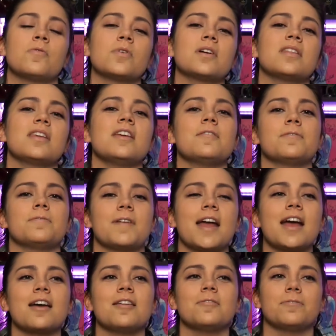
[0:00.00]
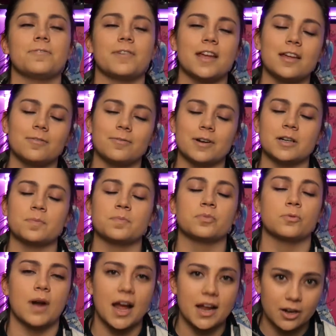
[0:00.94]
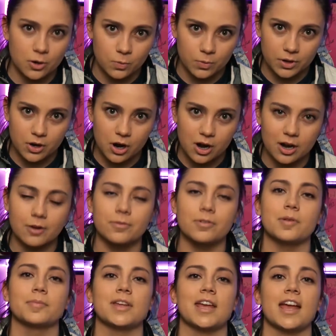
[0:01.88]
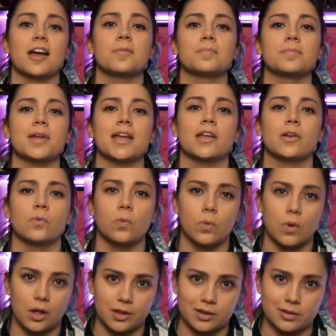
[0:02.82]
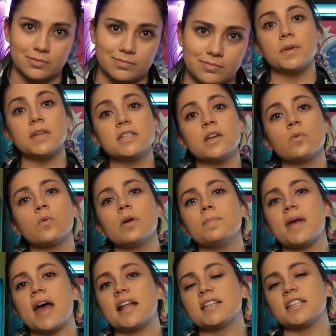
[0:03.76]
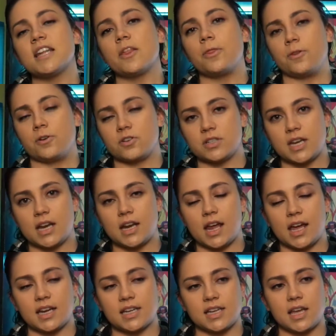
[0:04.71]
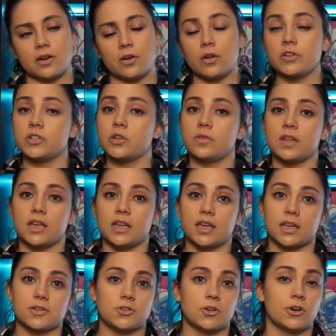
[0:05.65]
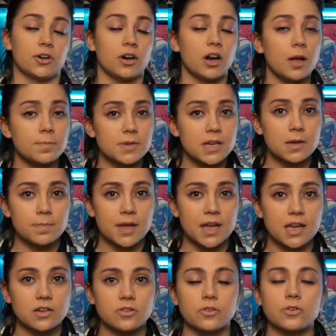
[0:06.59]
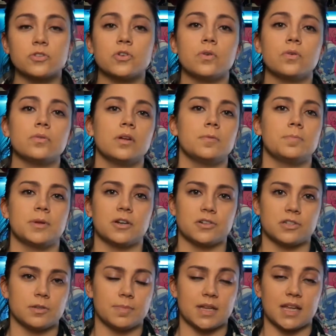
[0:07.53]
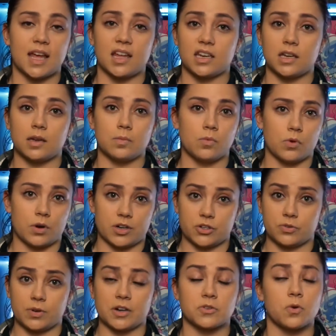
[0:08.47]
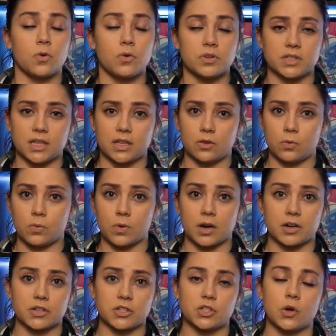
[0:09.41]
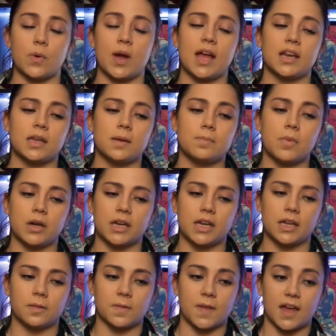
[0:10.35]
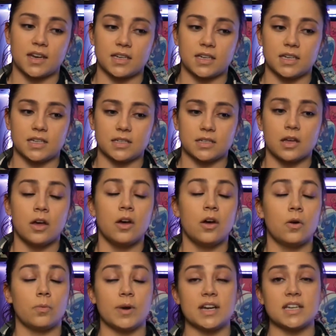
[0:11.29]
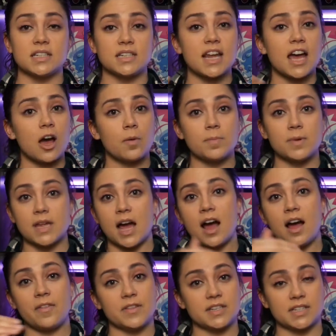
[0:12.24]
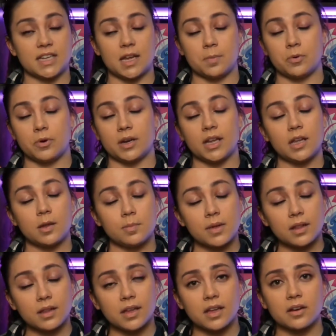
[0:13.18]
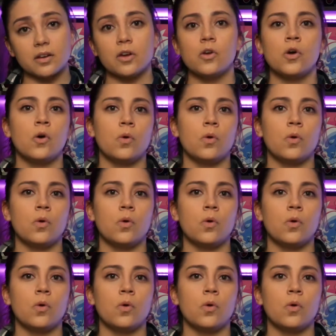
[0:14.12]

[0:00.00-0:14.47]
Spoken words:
for the fan favorite Briarwood arc from campaign 1. Based on what Matt said Thursday night and also the Kickstarter update page, there don't appear to be any more stretch goals in the works, so any money that is raised now beyond this 8.8 million